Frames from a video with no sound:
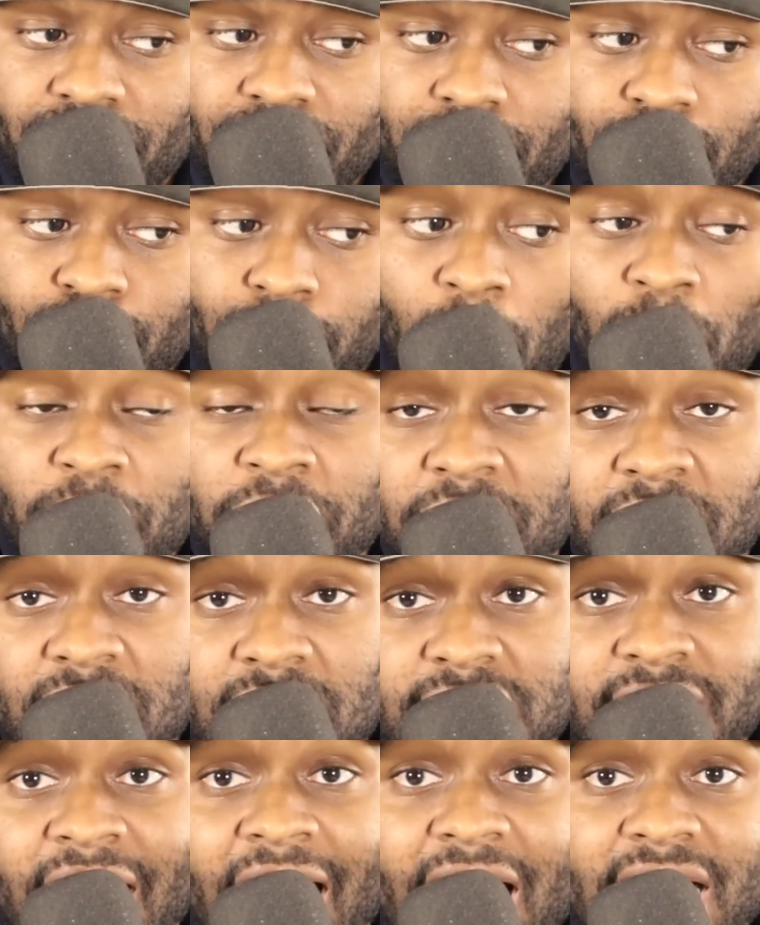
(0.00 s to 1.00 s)
both of
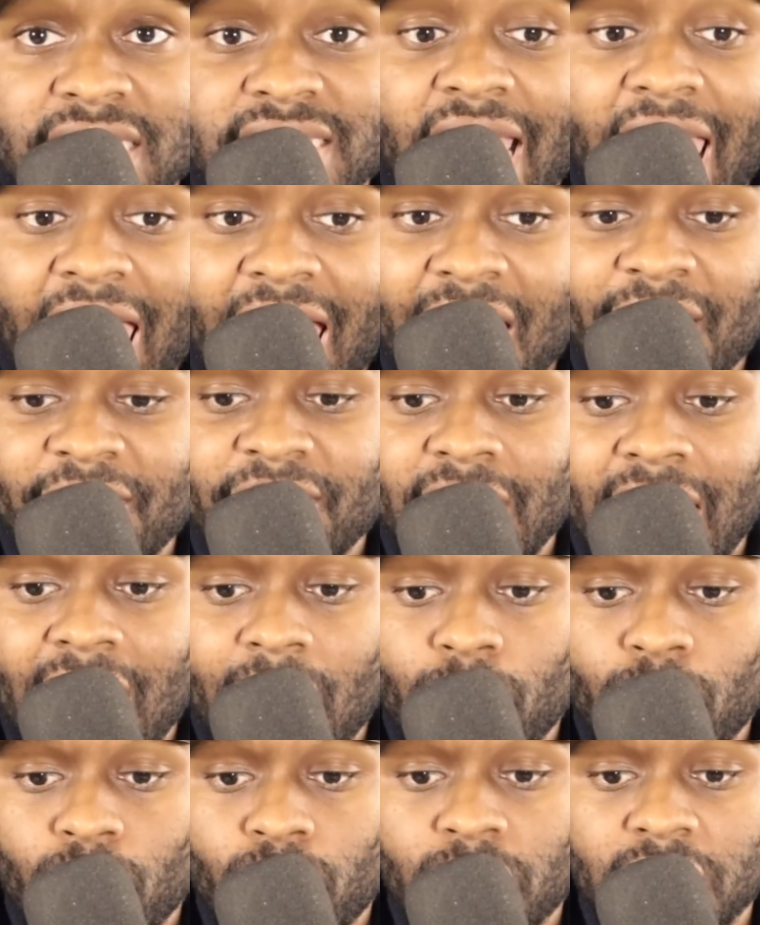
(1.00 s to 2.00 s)
these guys have
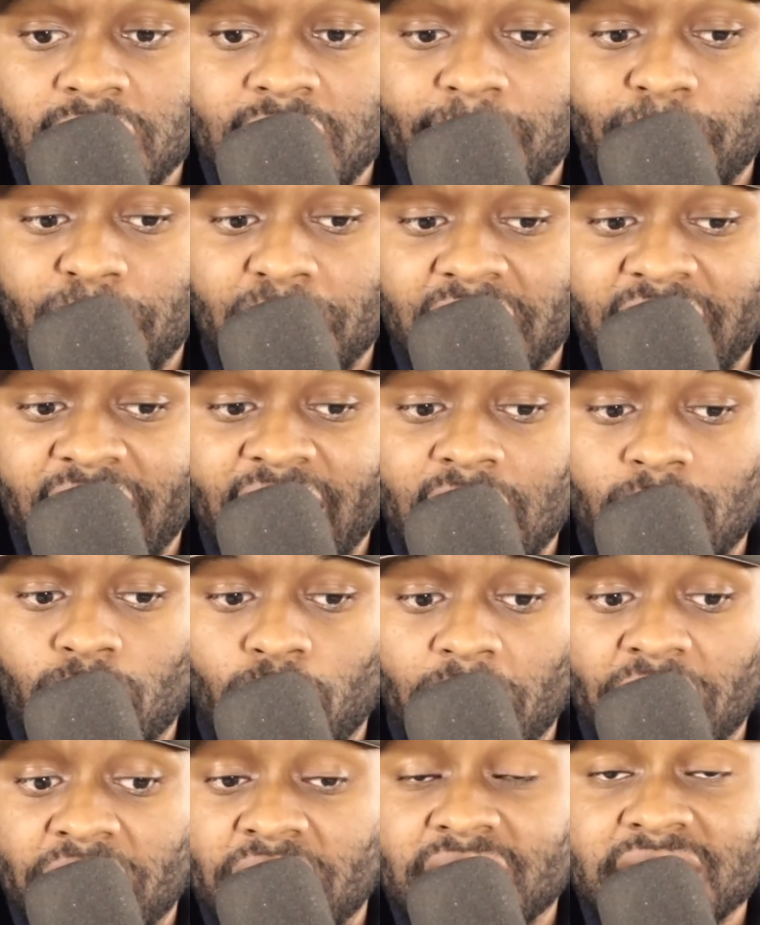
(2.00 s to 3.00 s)
not really played
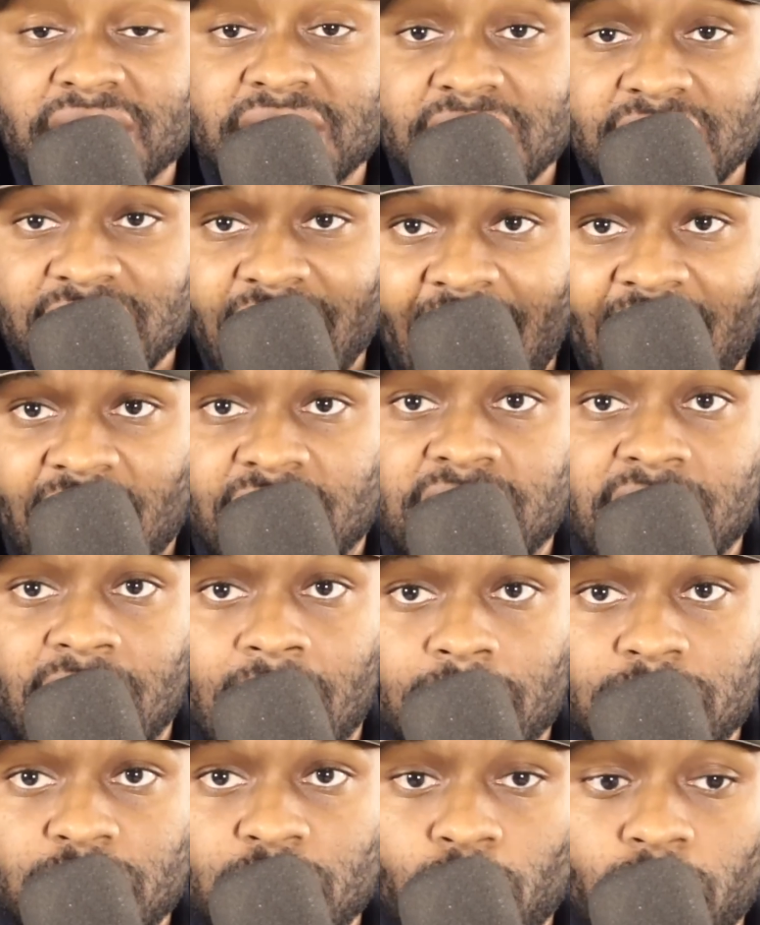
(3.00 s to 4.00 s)
with stacked
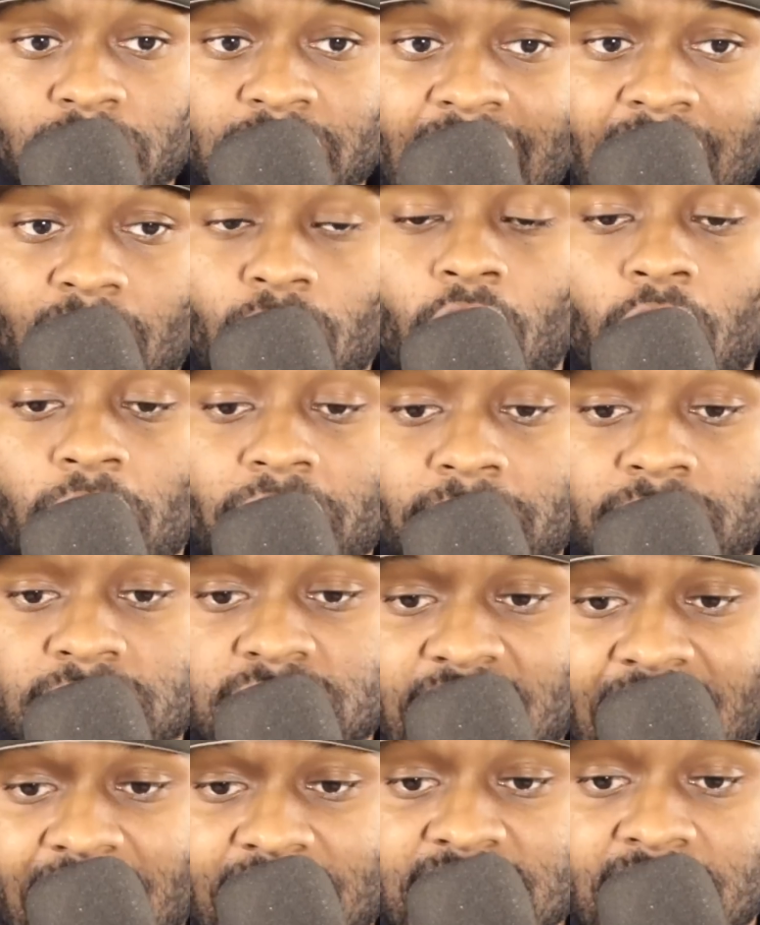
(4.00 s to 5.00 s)
teams. You would not call them
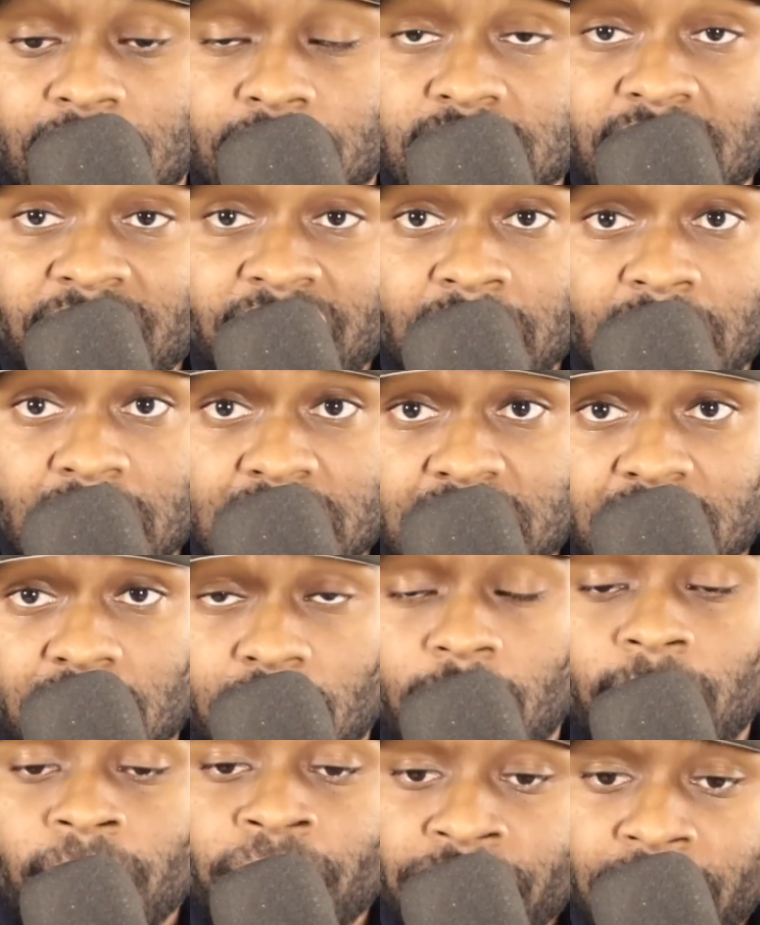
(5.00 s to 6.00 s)
stacked teams. Even this
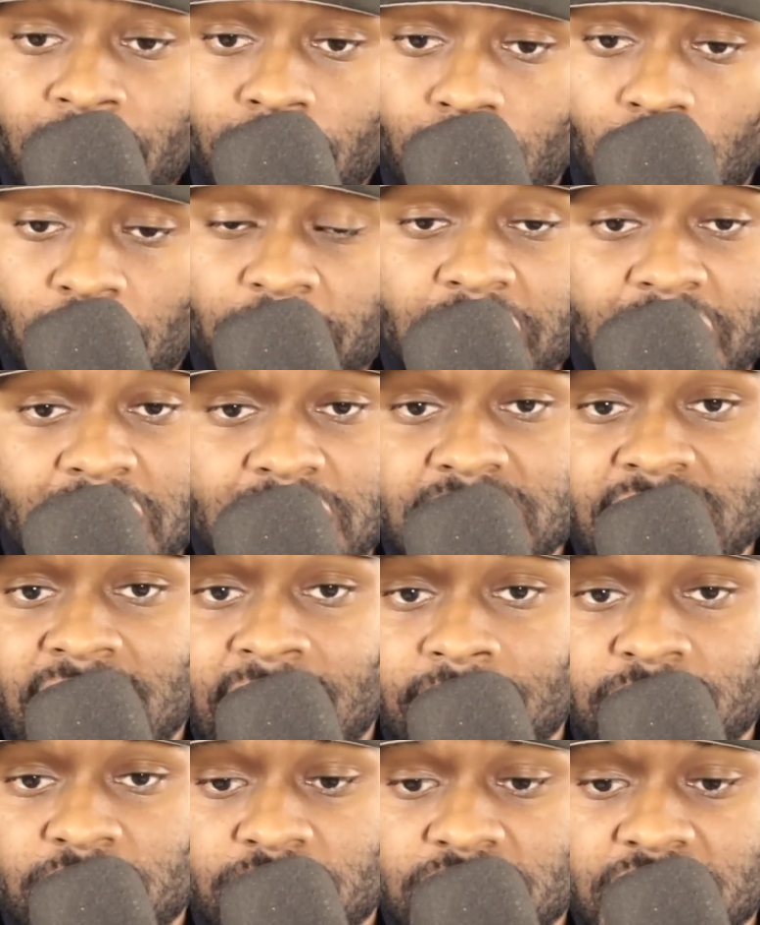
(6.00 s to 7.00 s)
year, both of these
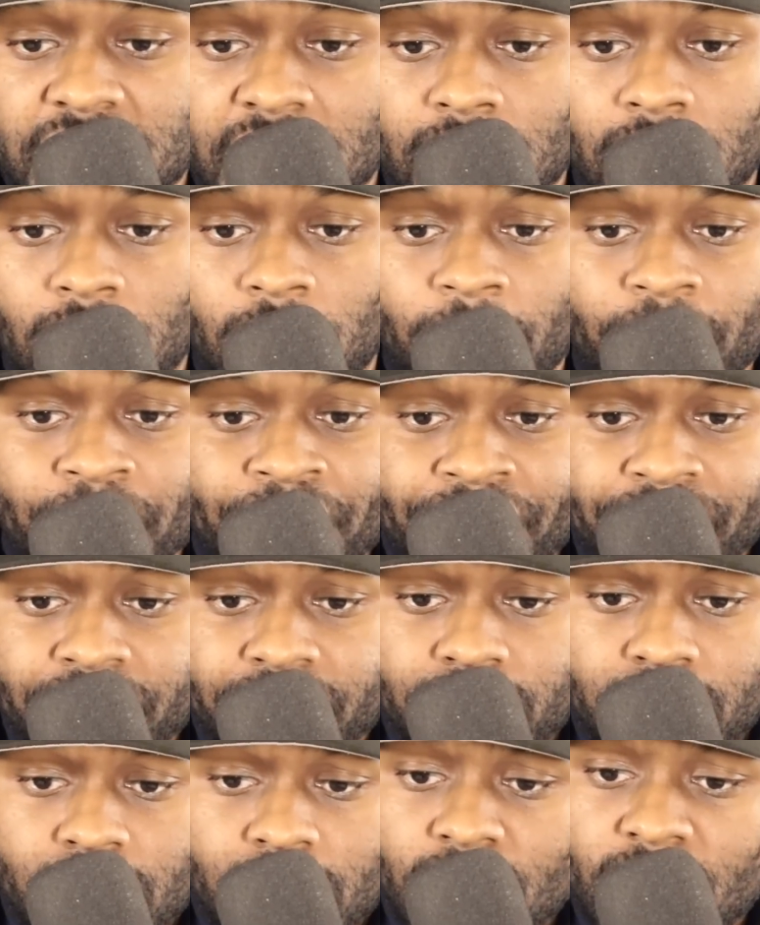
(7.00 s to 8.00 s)
teams are still,
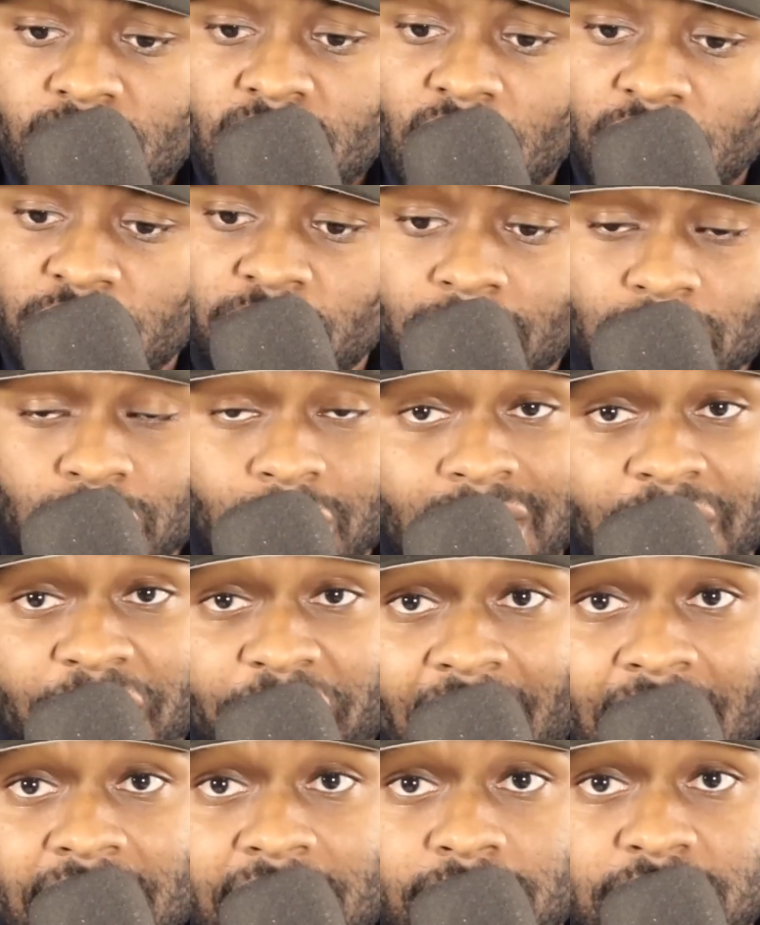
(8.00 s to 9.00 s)
trying to
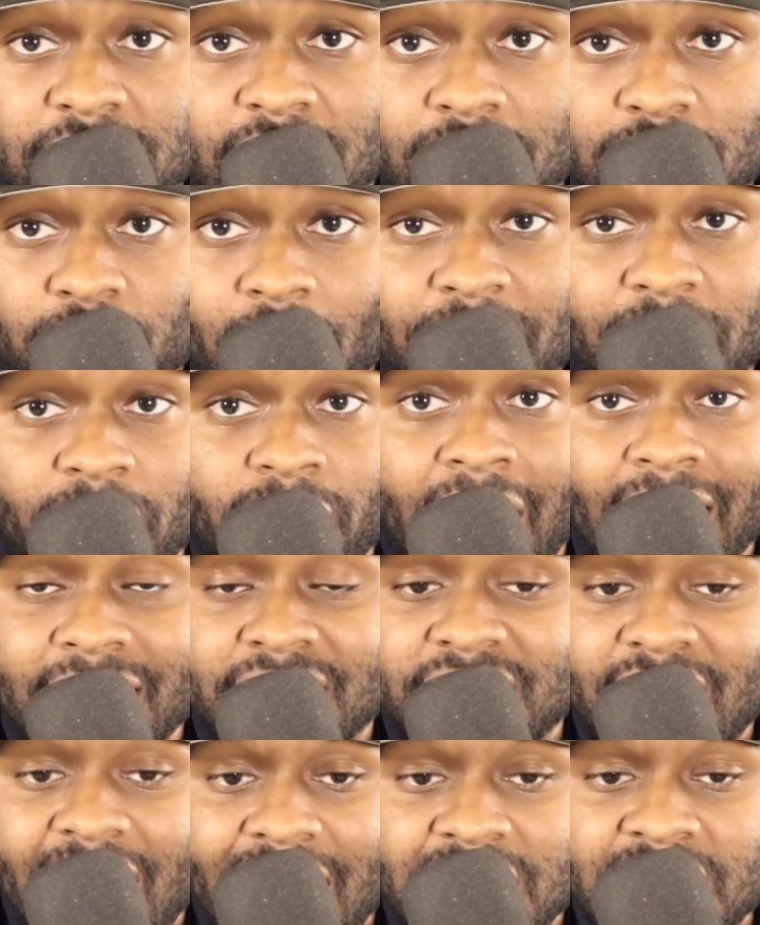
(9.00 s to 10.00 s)
find themselves, right? They're not
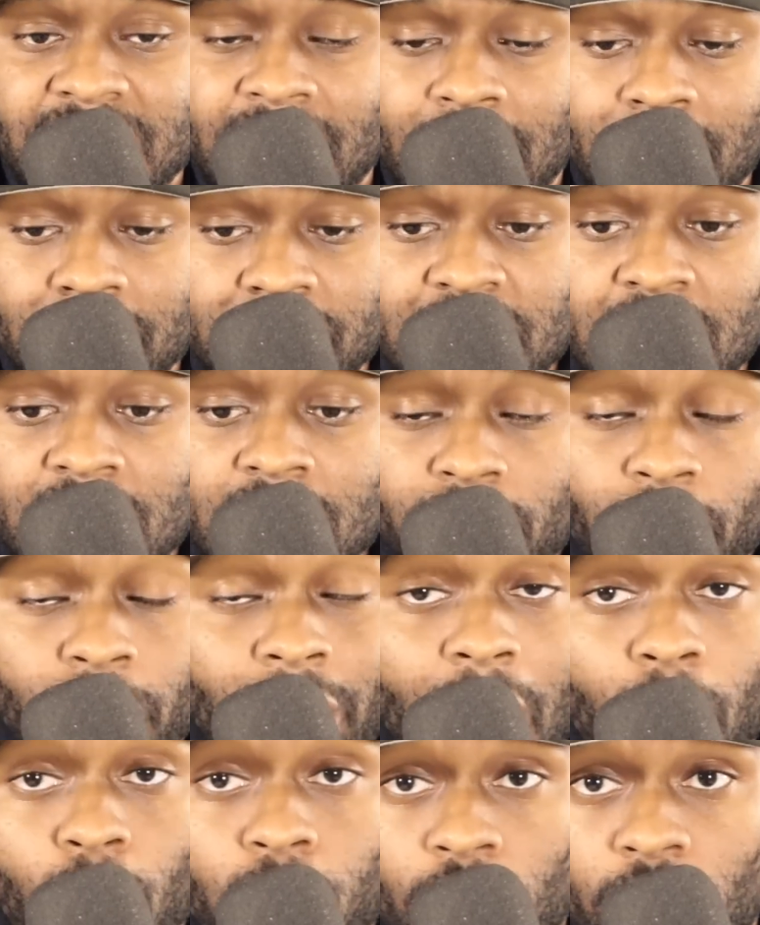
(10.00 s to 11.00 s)
stacked teams. They're
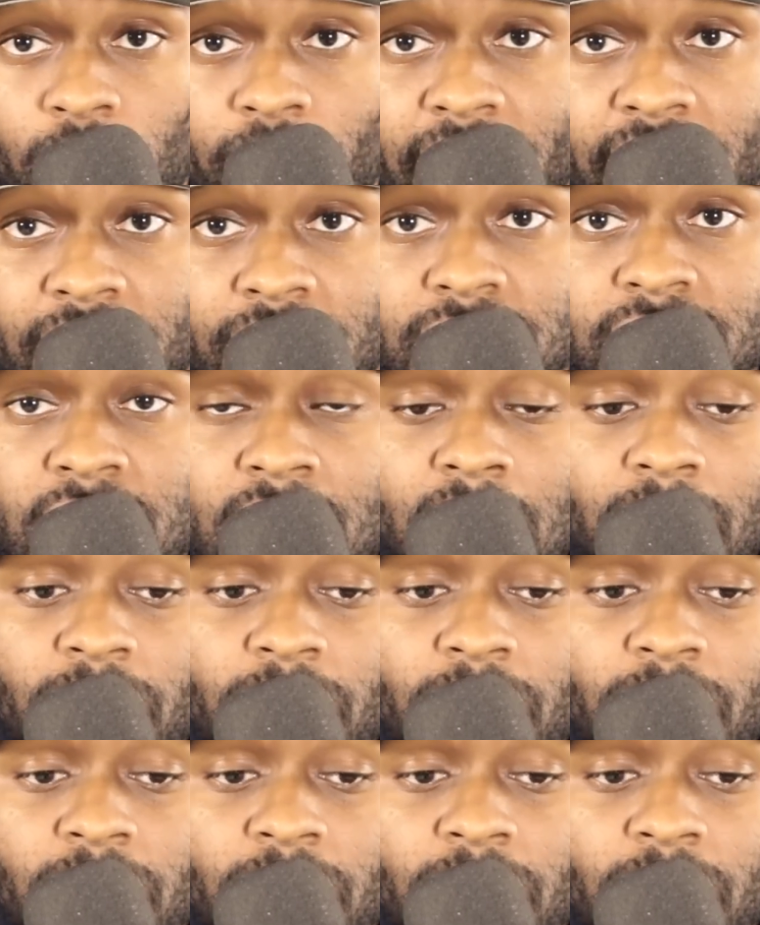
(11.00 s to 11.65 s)
not world beaters.